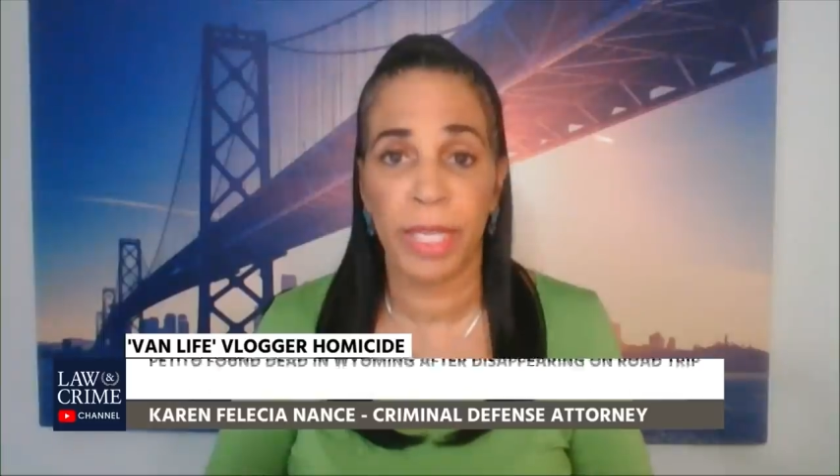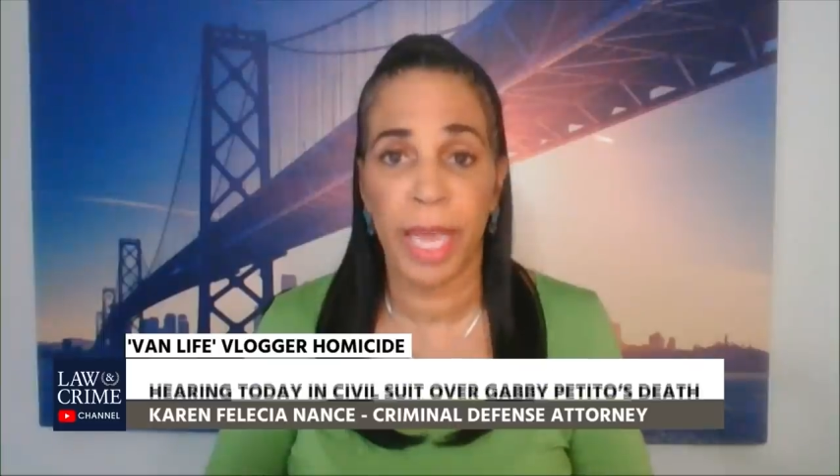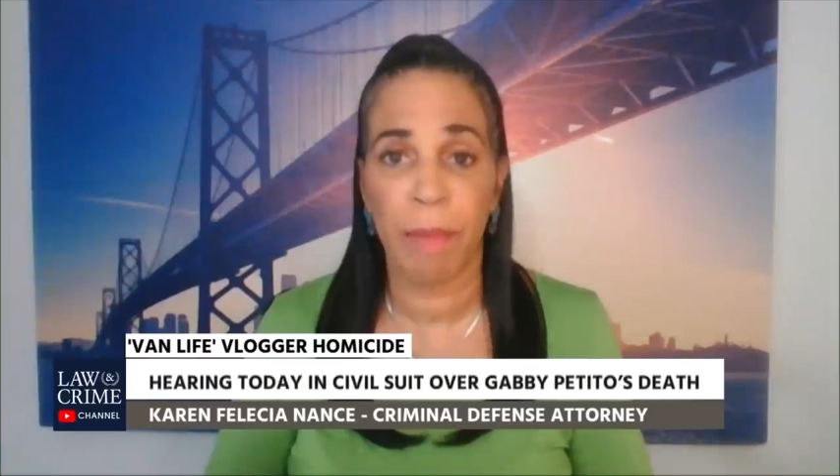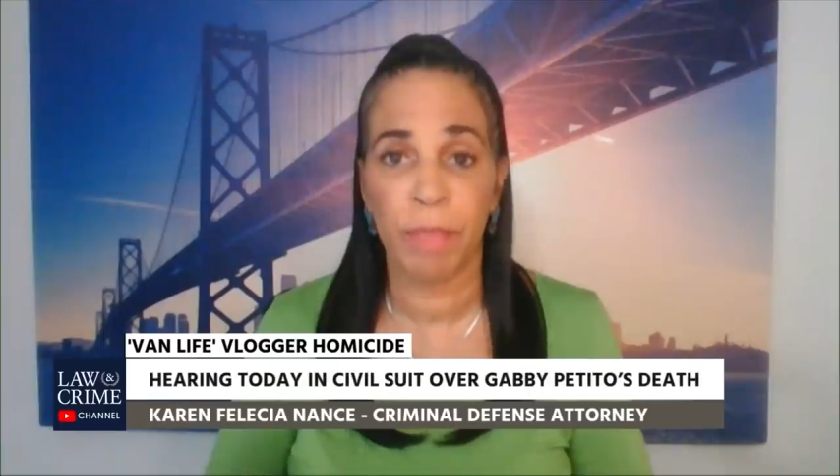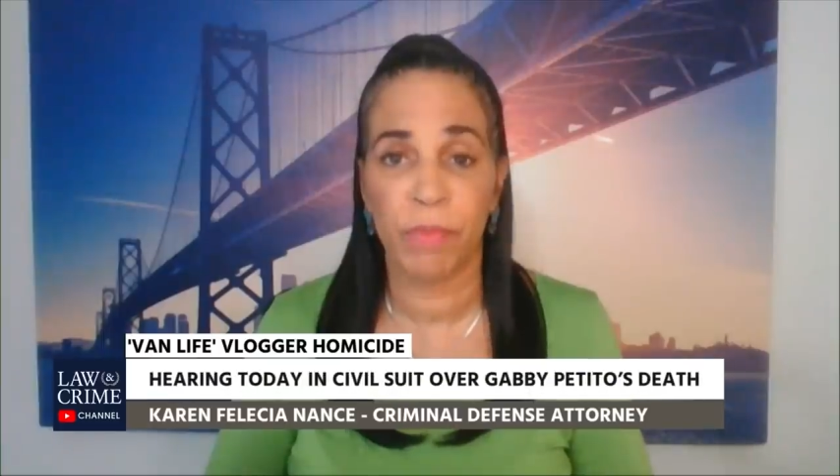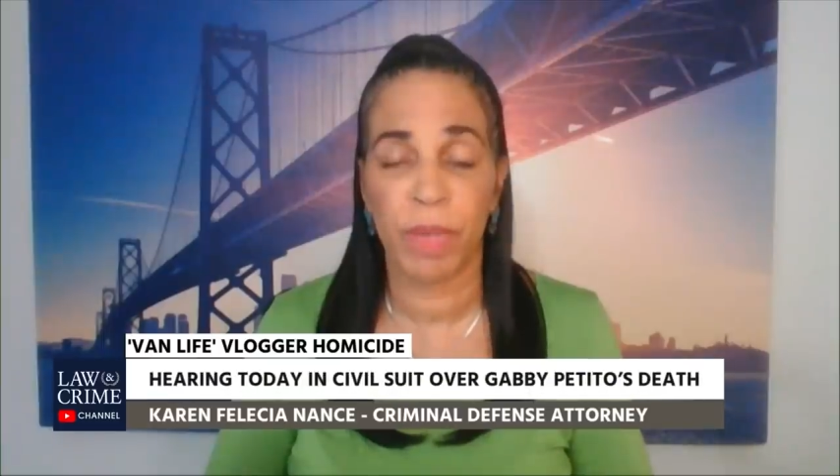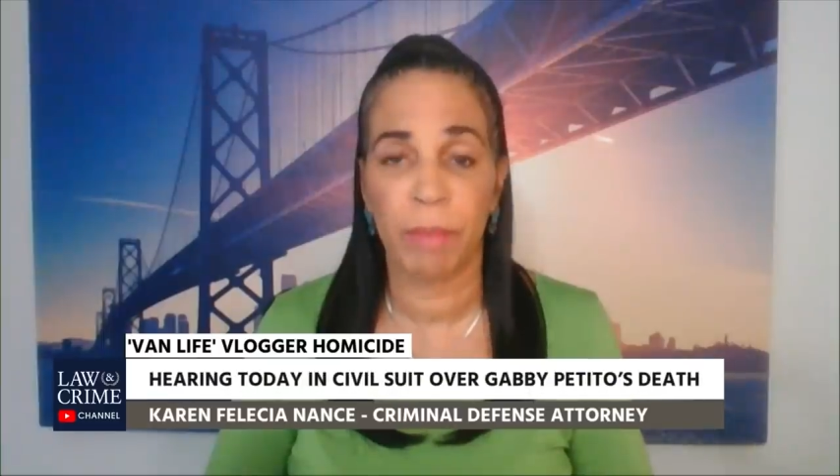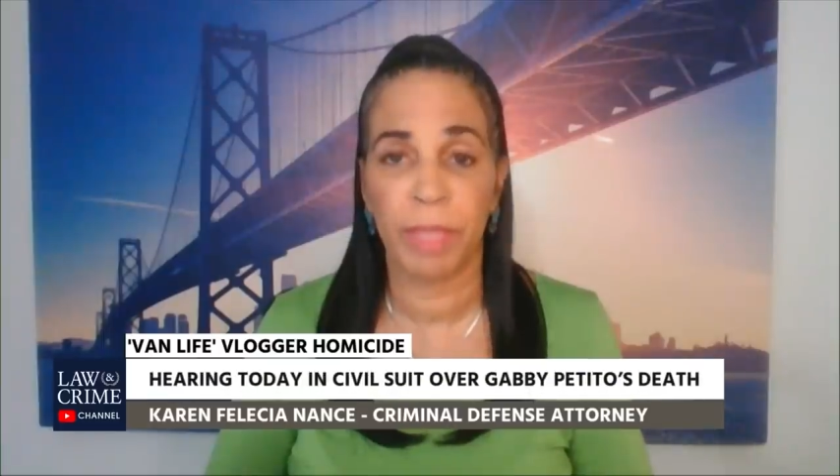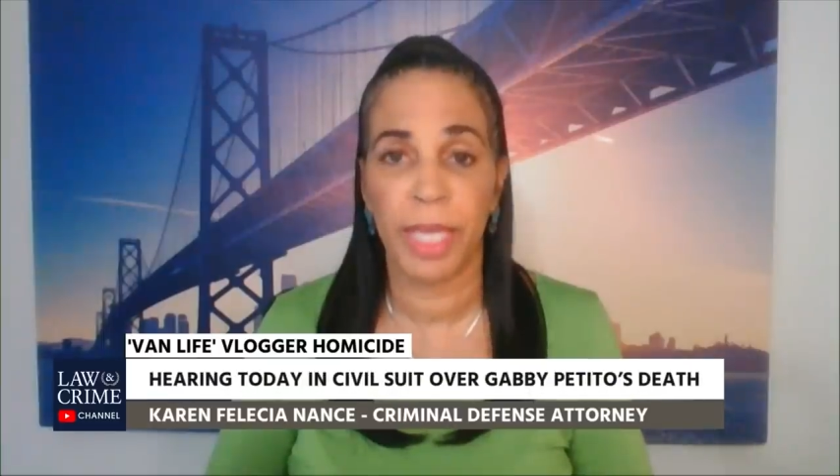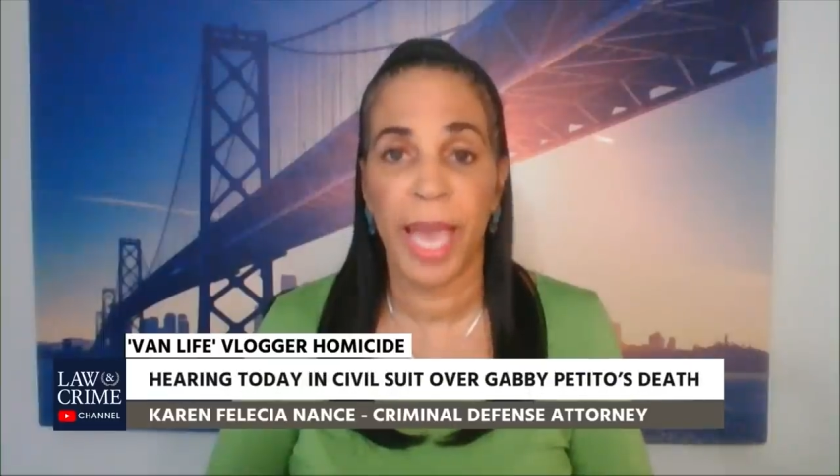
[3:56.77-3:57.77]
that Gabby's
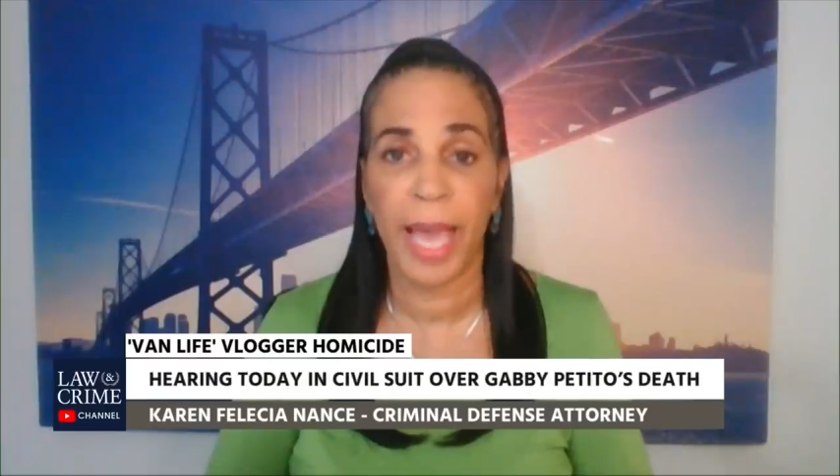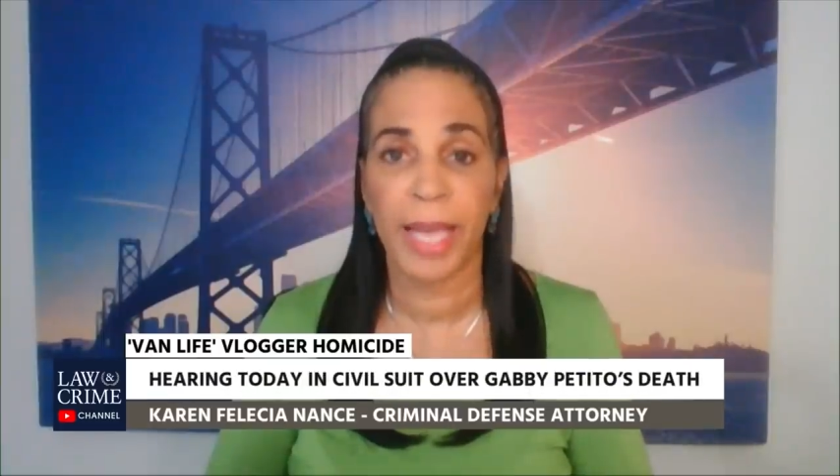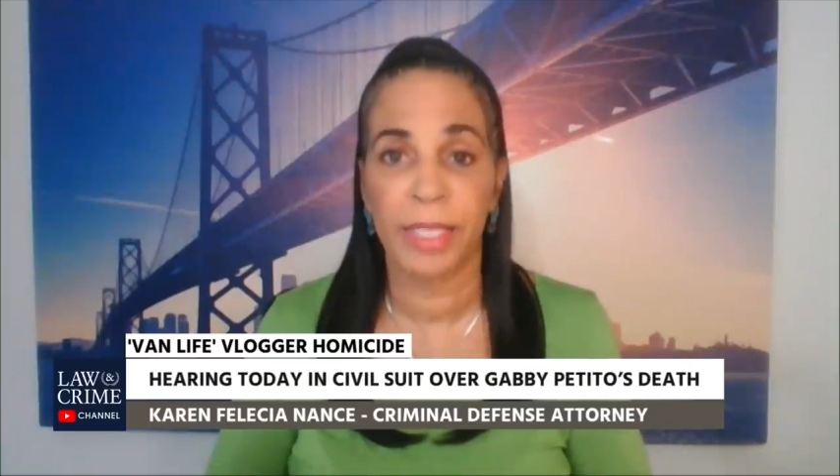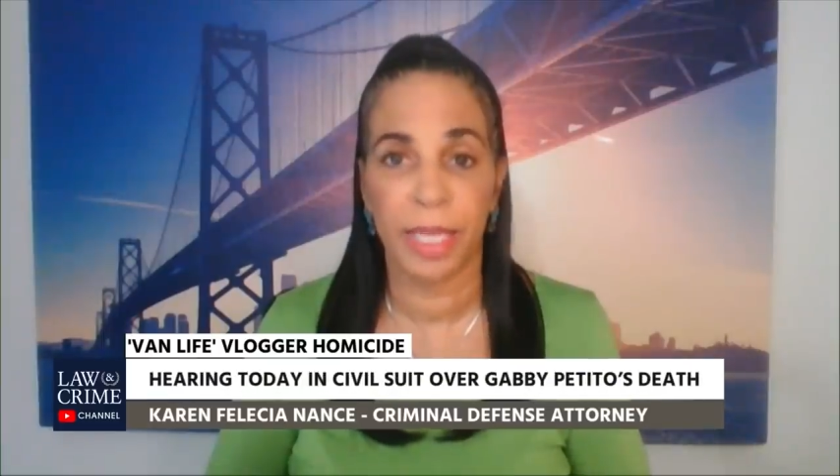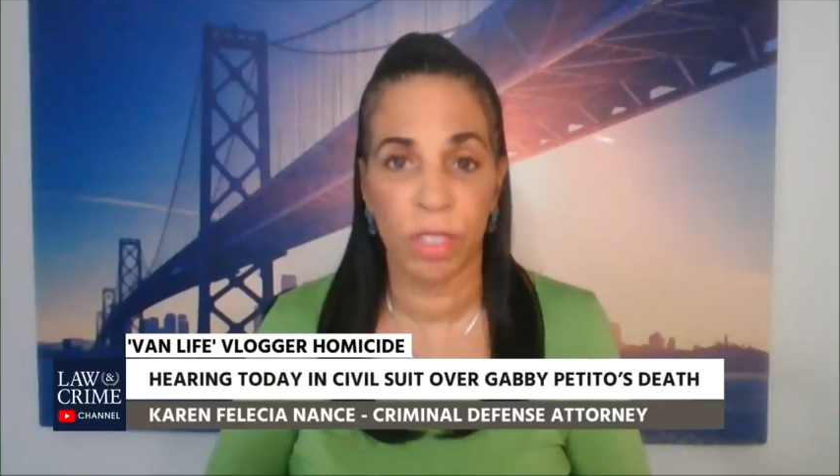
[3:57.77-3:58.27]
family has